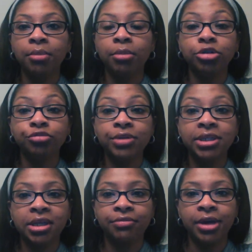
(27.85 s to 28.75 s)
most
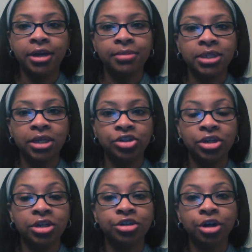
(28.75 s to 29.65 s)
recent
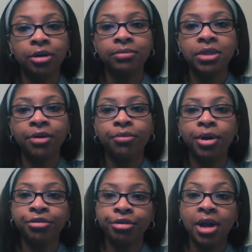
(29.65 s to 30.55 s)
recommendation in terms of
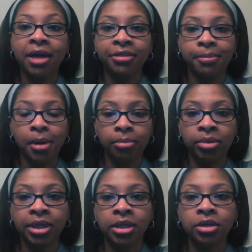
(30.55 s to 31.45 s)
whether or not the
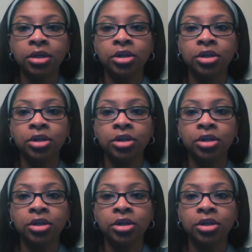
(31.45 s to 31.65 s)
public